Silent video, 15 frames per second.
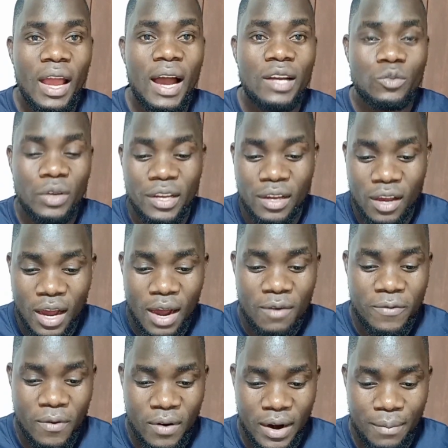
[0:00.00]
actually
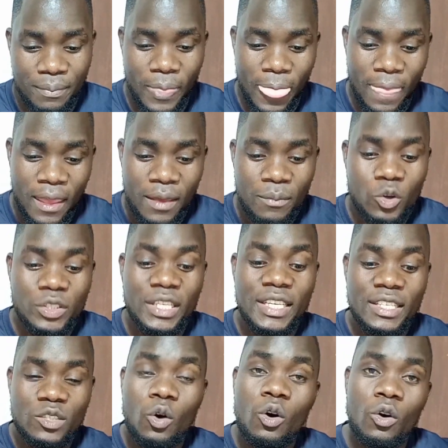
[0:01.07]
forum, because it
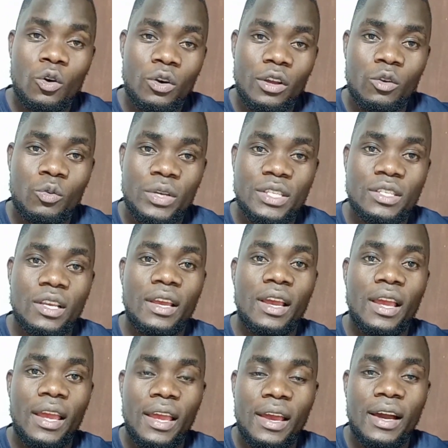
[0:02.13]
is always
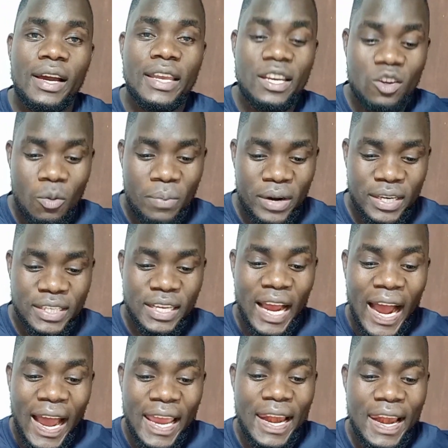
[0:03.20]
incorporating
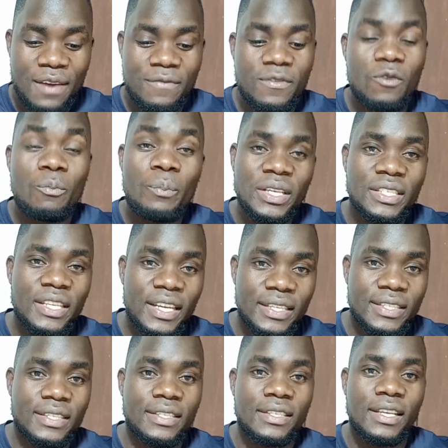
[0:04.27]
high-level
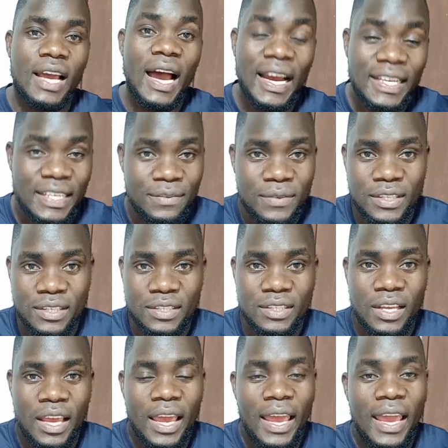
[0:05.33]
business activities,